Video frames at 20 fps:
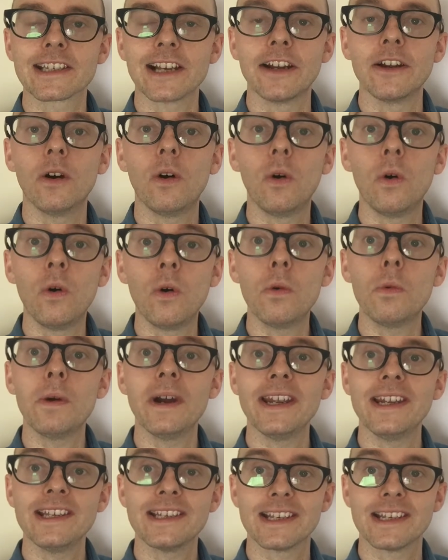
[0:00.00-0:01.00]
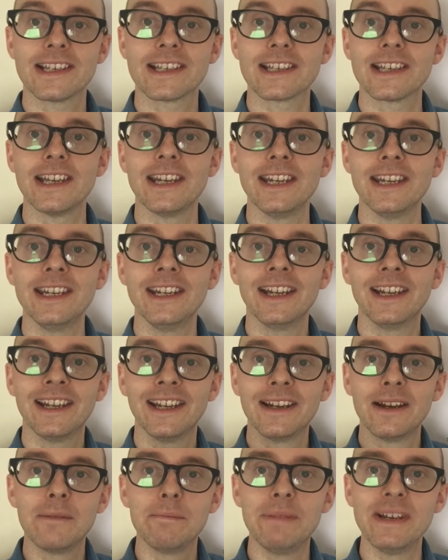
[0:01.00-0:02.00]
I always see
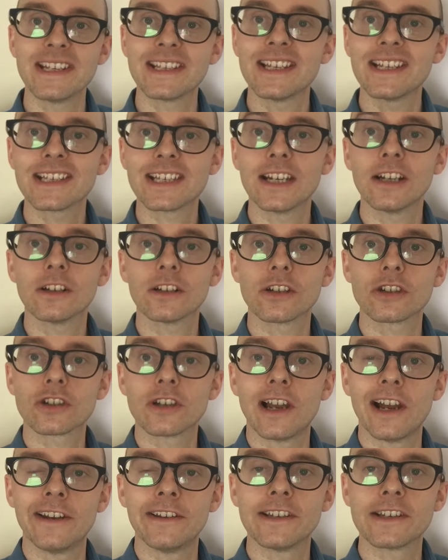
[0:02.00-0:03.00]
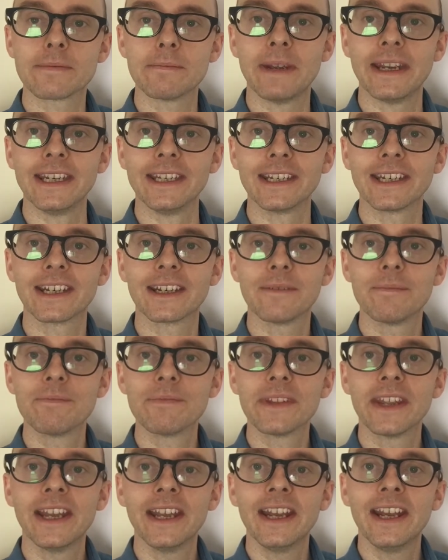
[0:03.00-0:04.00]
business English learners make.
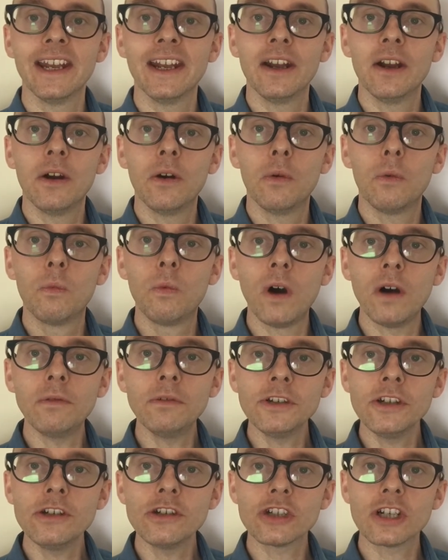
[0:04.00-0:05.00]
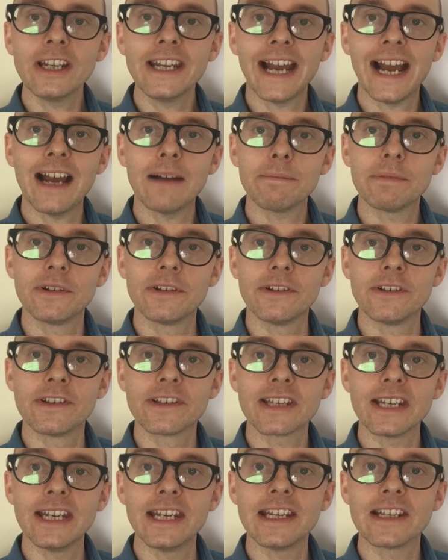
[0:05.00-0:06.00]
What usually
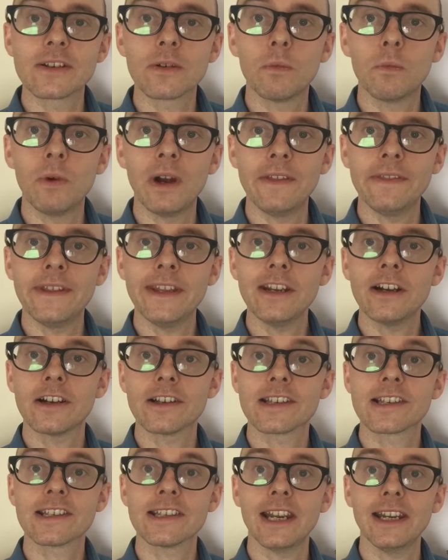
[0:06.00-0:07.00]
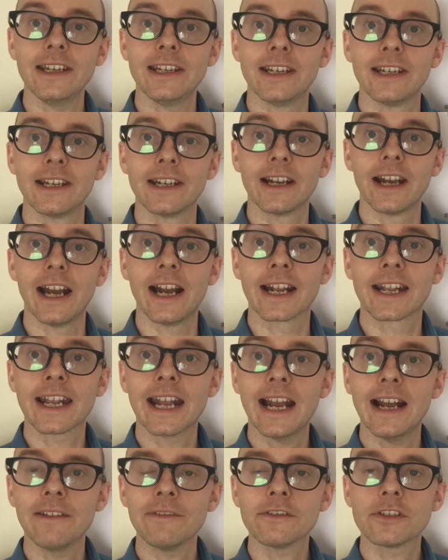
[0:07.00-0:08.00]
happens is when they are saying a
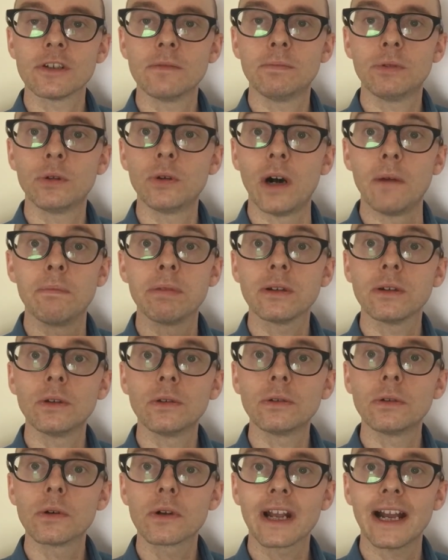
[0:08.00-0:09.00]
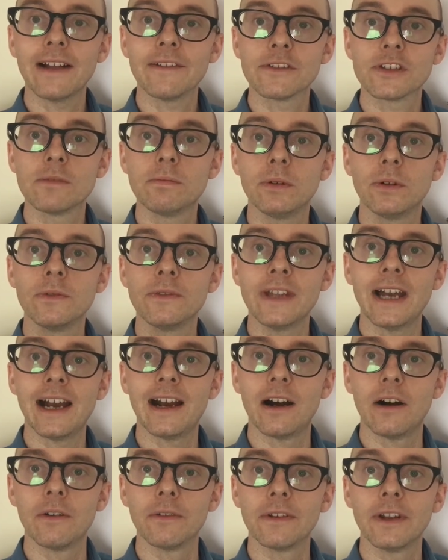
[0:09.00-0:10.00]
plural countable
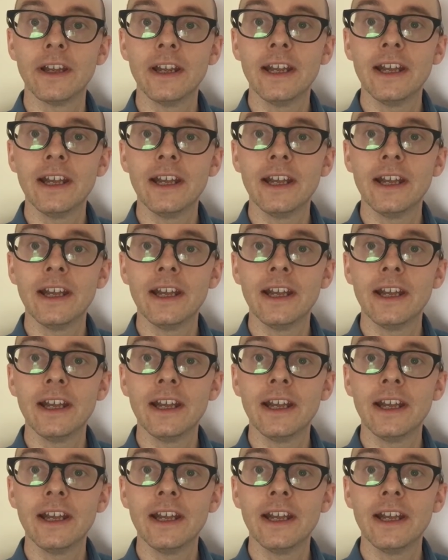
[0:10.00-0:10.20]
noun,